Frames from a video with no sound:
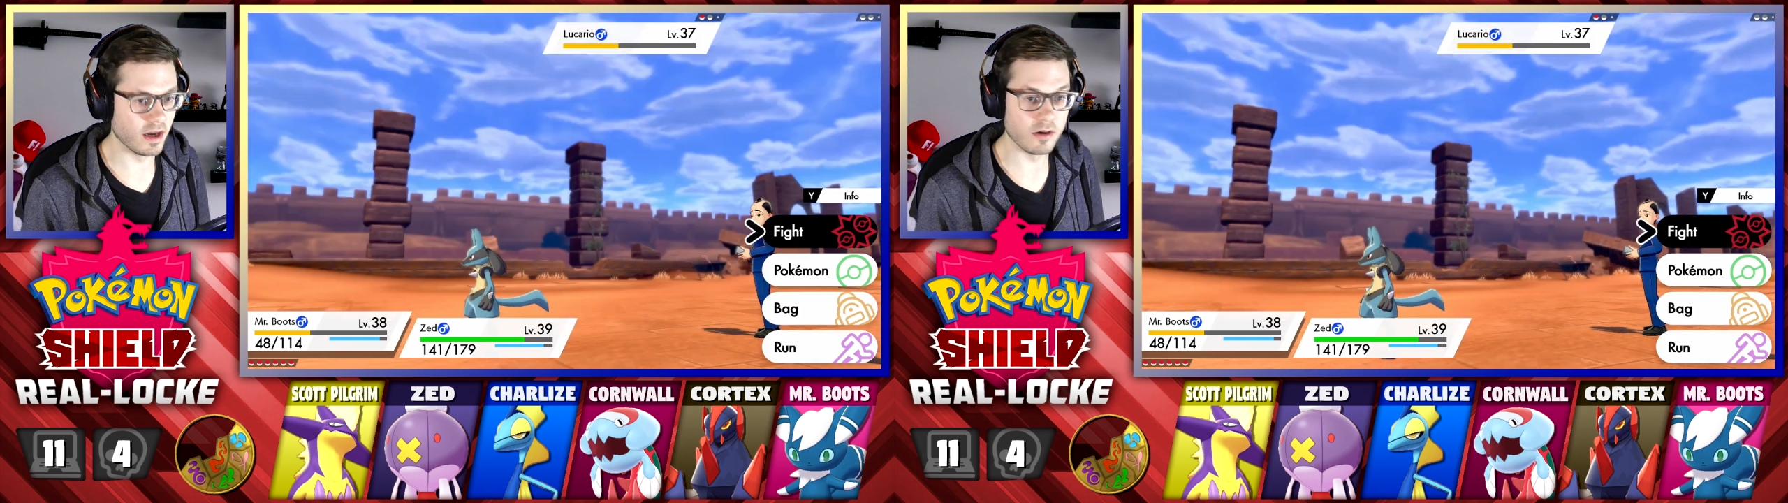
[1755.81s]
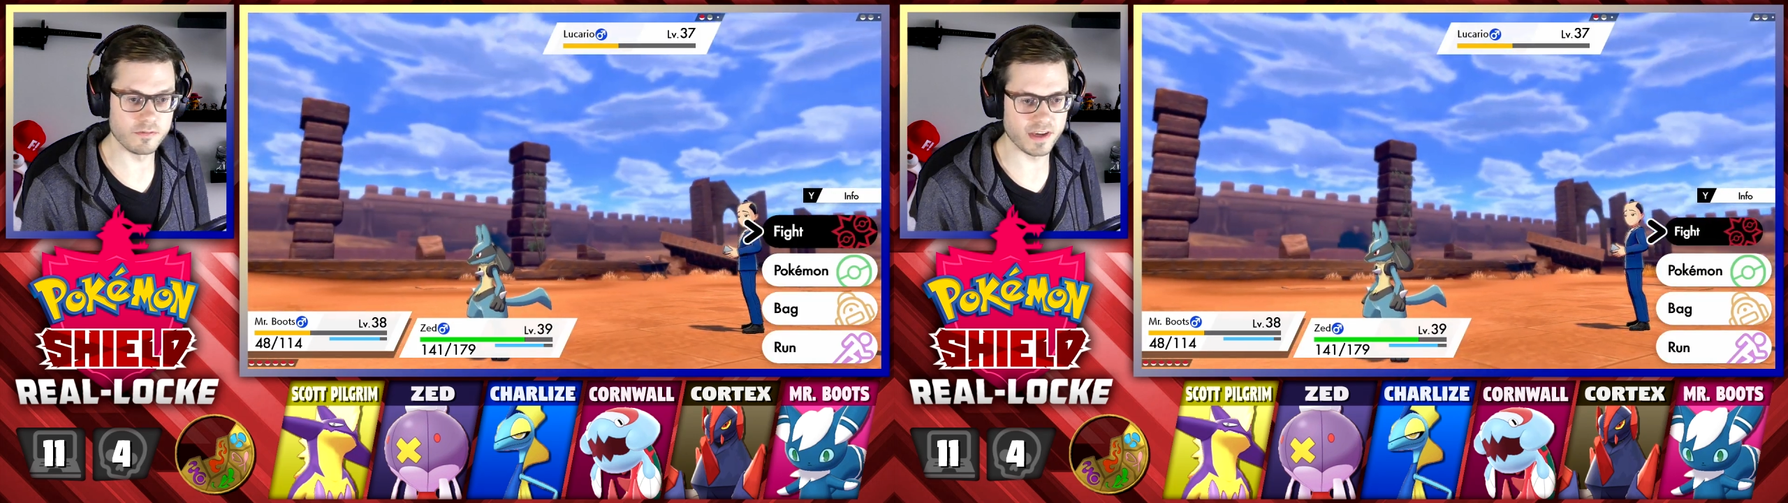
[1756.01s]

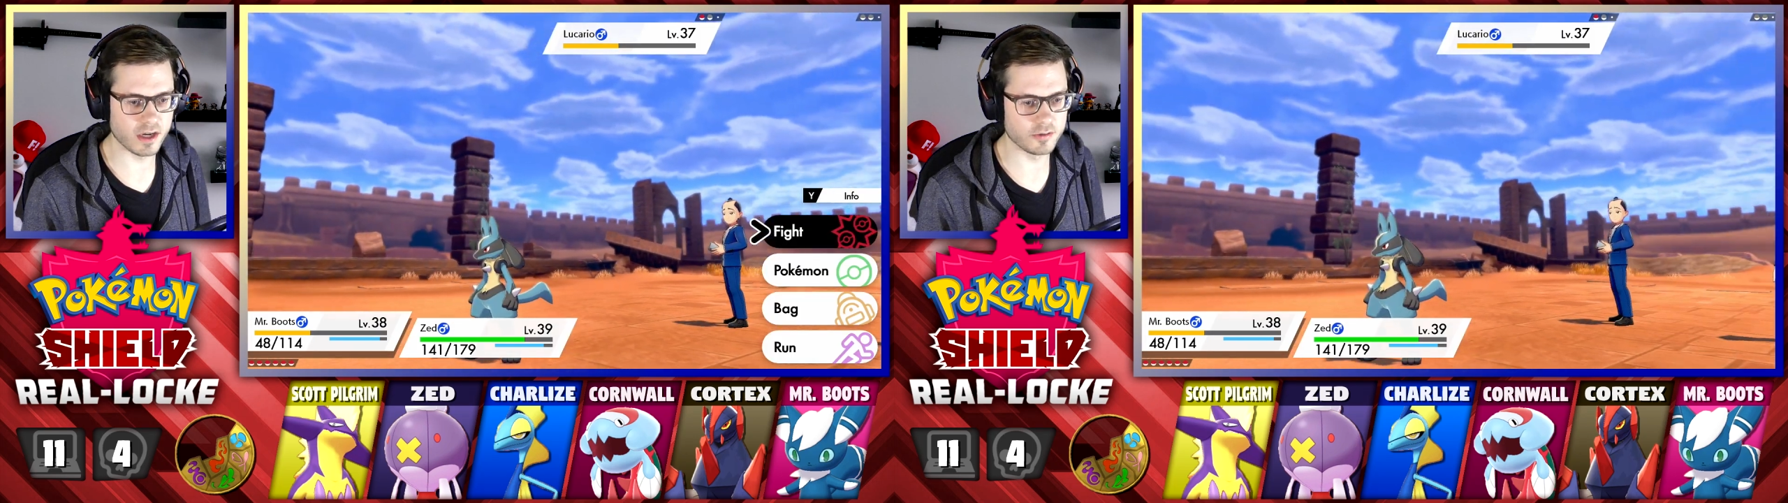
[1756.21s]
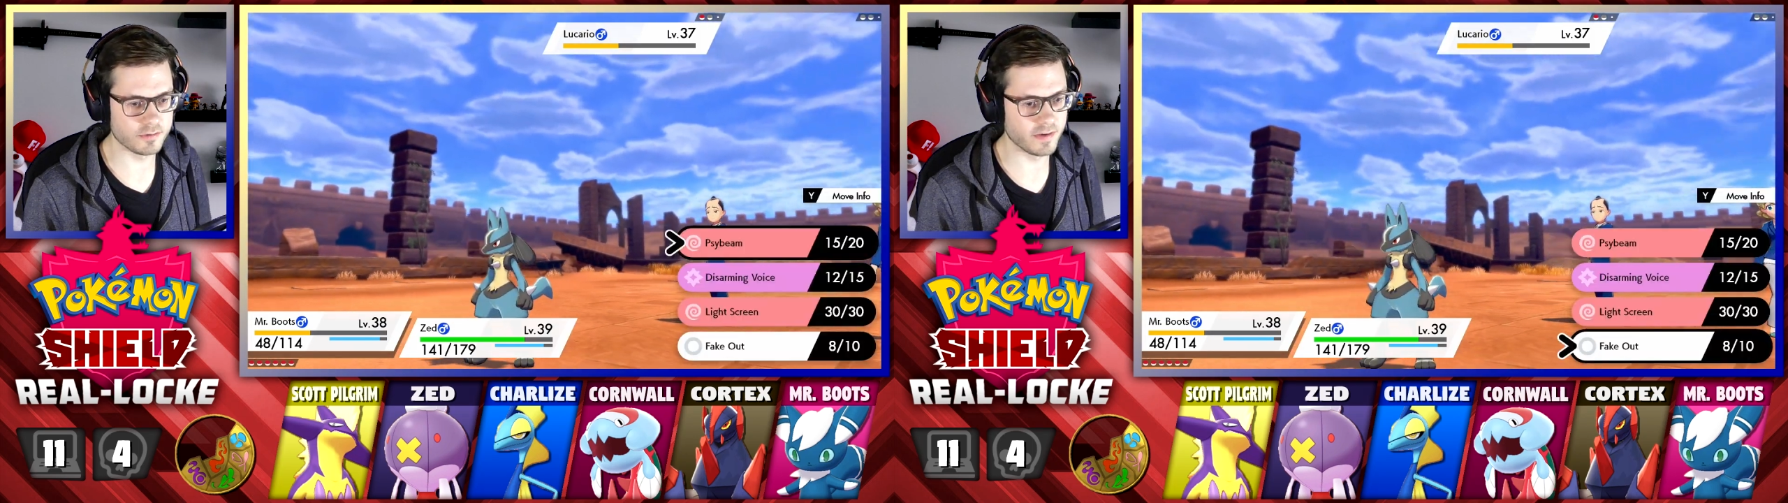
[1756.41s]
Oh,
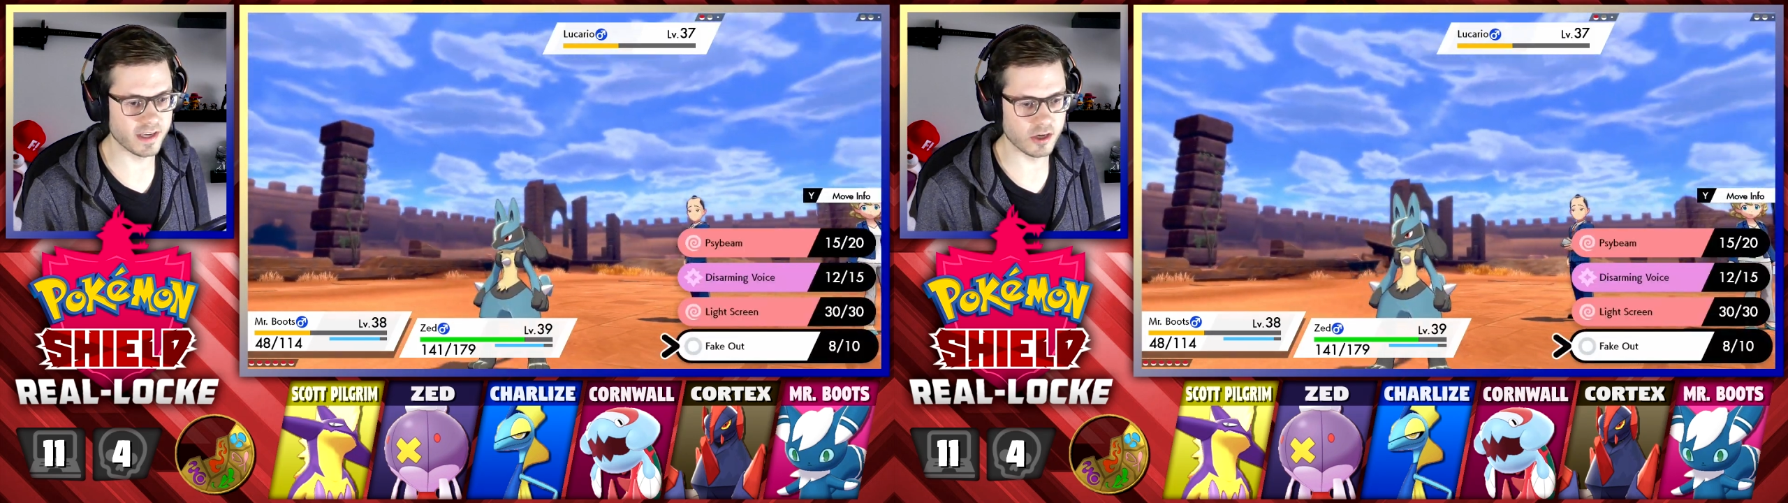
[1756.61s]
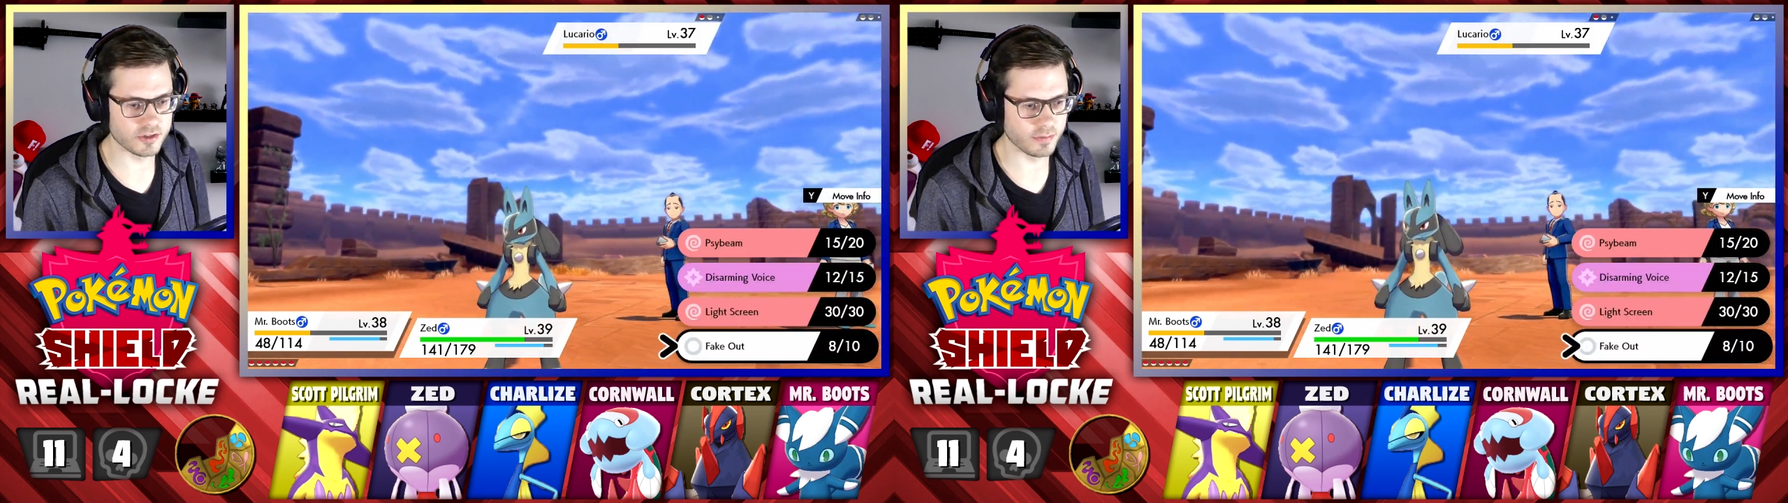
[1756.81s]
fake out,
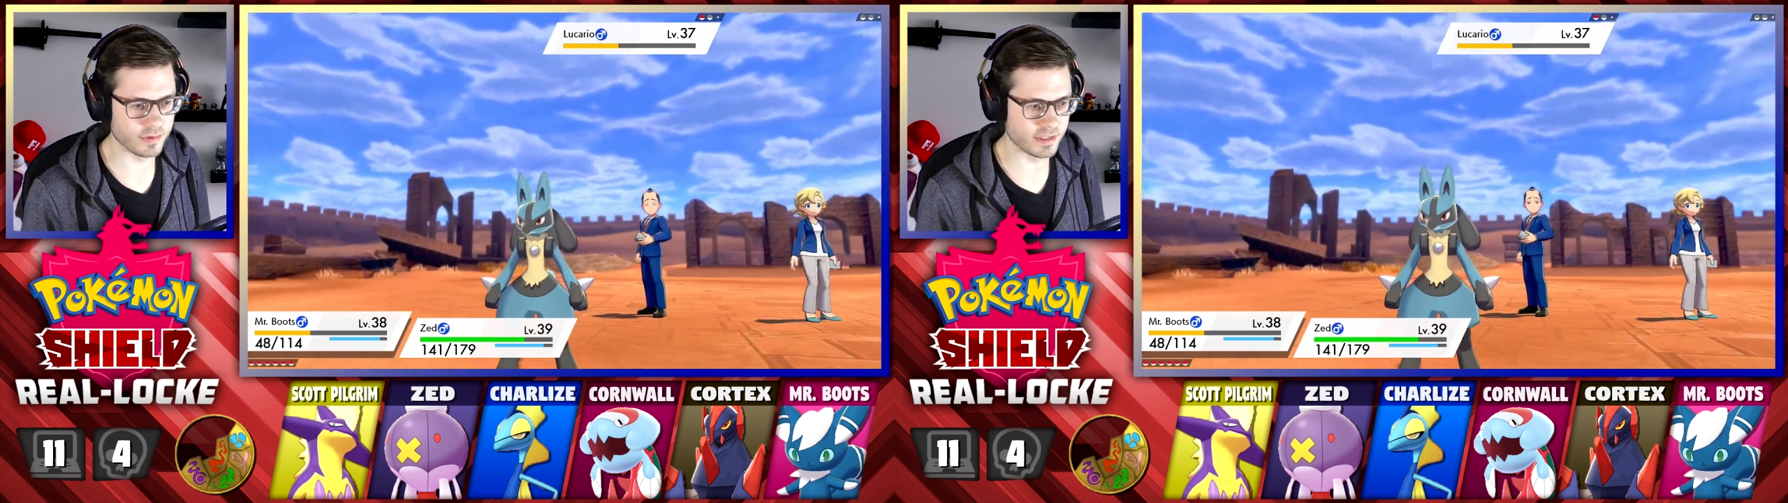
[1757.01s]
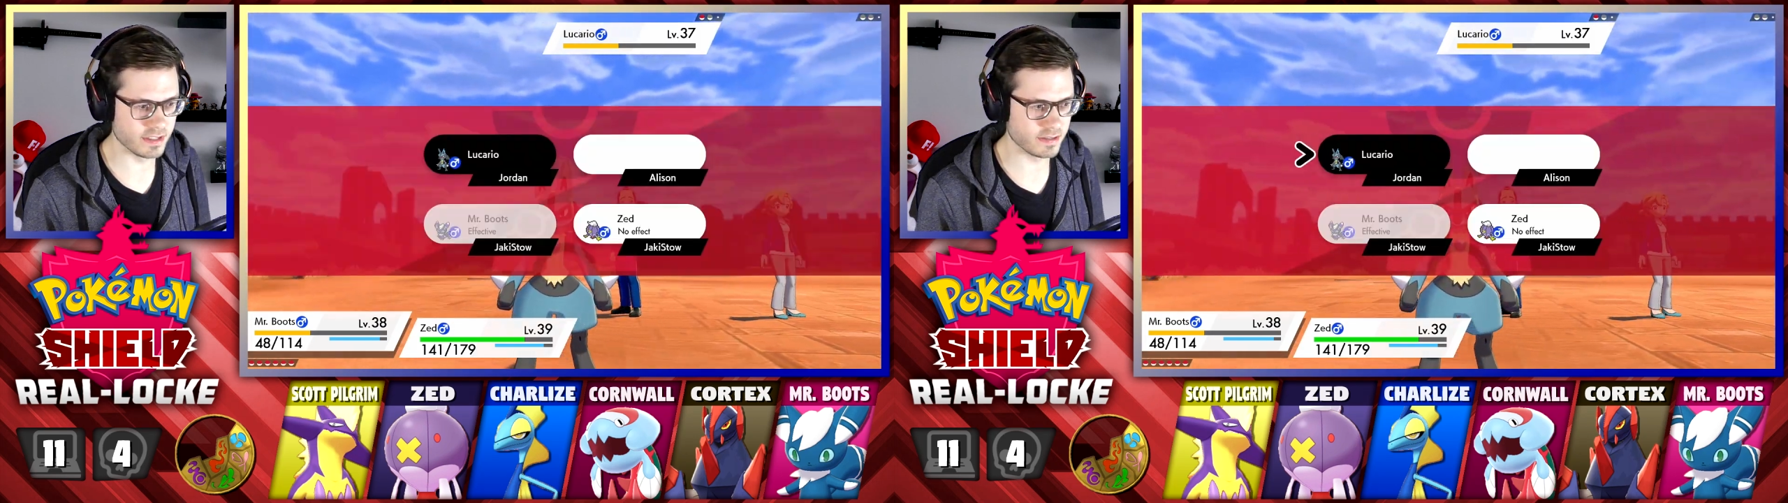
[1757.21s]
fake out,
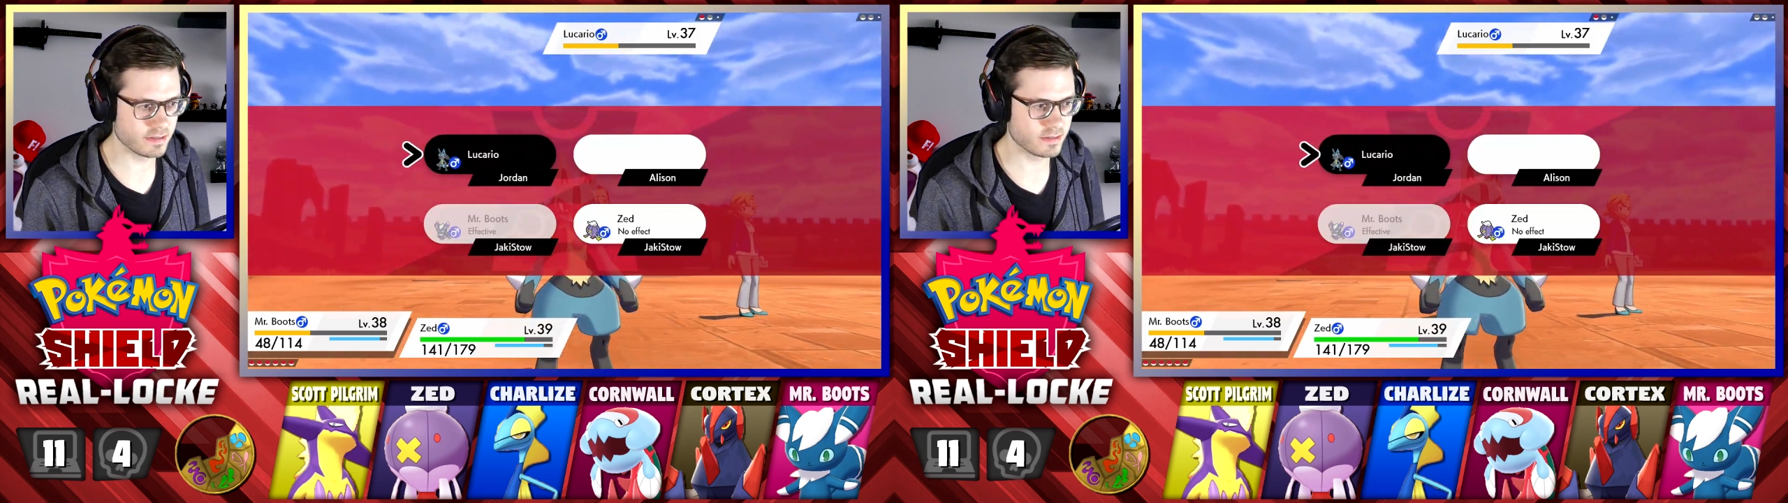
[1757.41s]
obviously.